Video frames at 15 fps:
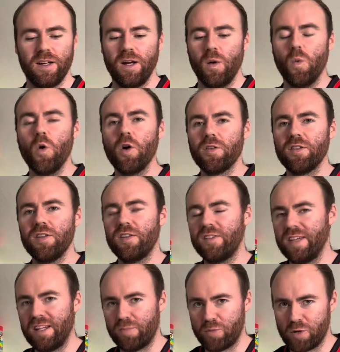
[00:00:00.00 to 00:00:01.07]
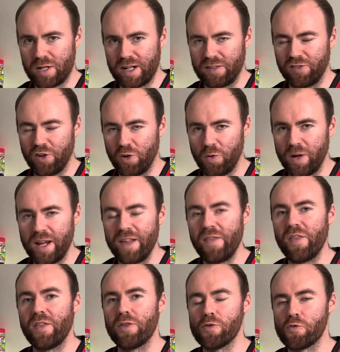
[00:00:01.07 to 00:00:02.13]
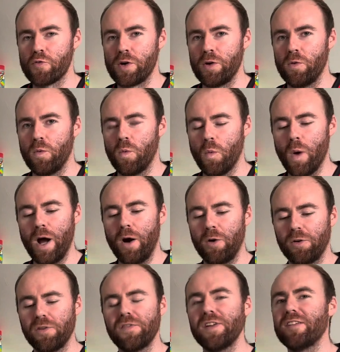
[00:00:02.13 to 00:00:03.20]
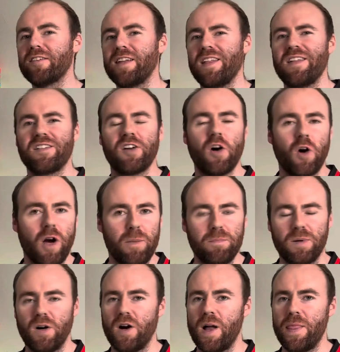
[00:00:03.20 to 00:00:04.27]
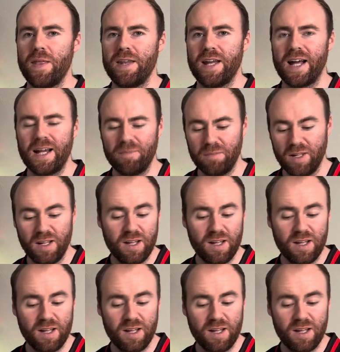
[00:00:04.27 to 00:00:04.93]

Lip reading: What does this product do in the real world? Obviously, there's hype behind the name.